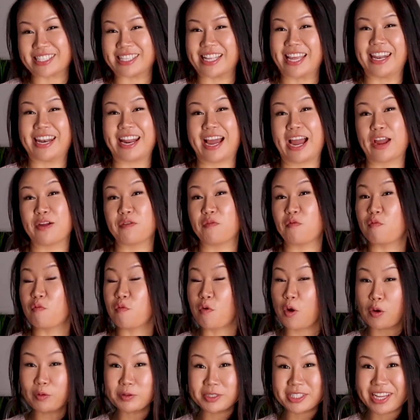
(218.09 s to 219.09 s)
then I
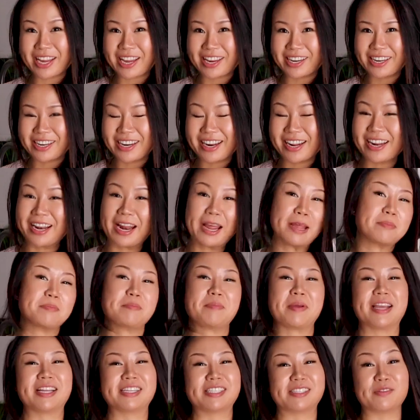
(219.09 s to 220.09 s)
rotated it and
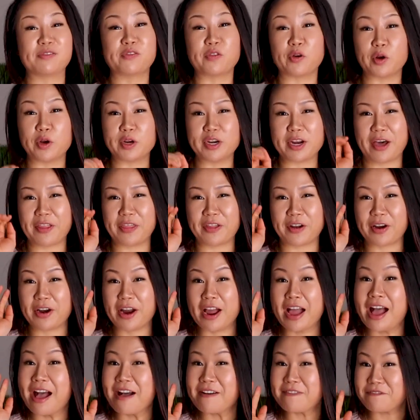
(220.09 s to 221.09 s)
baked it for another
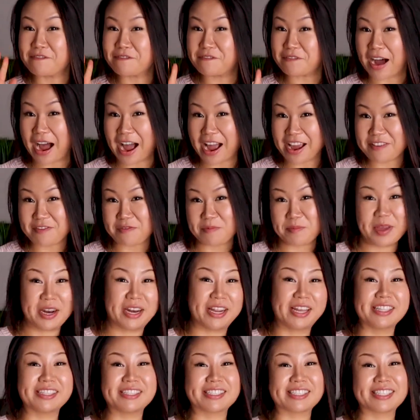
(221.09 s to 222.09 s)
5
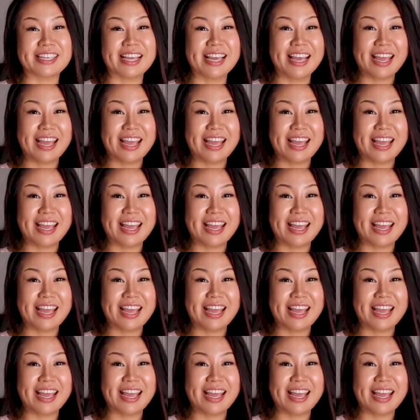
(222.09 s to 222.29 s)
minutes,